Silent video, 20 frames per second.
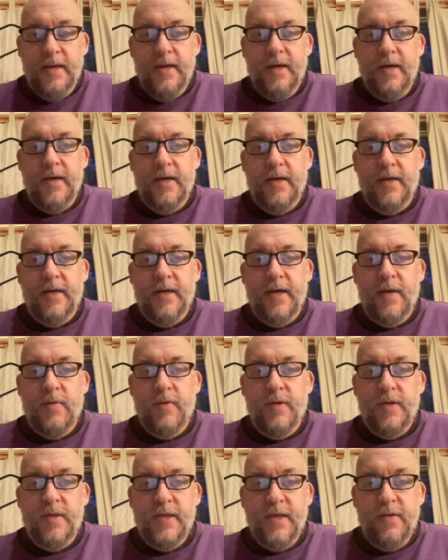I
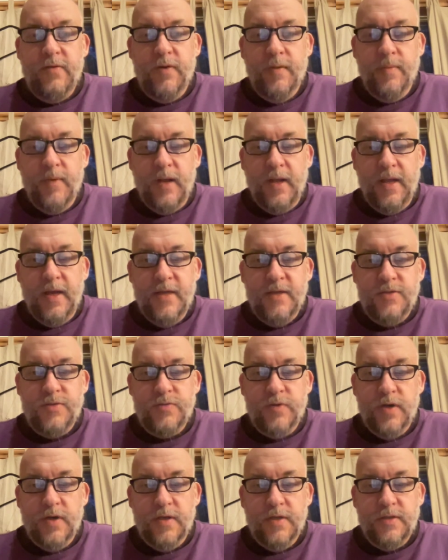would decriminalize
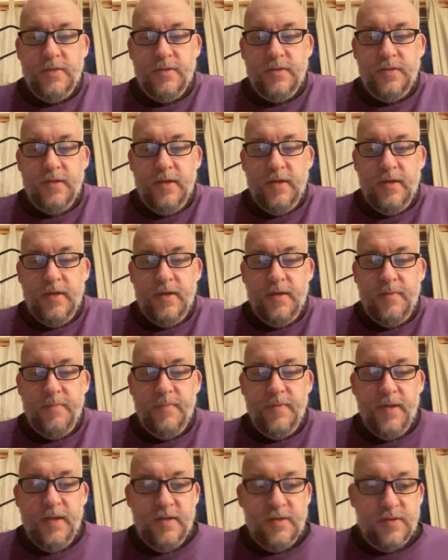drugs
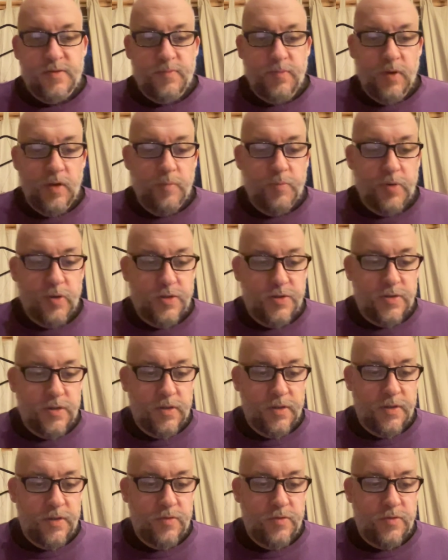in small personal
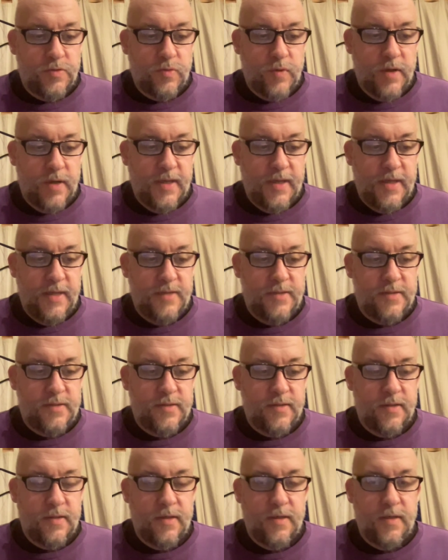use quantities,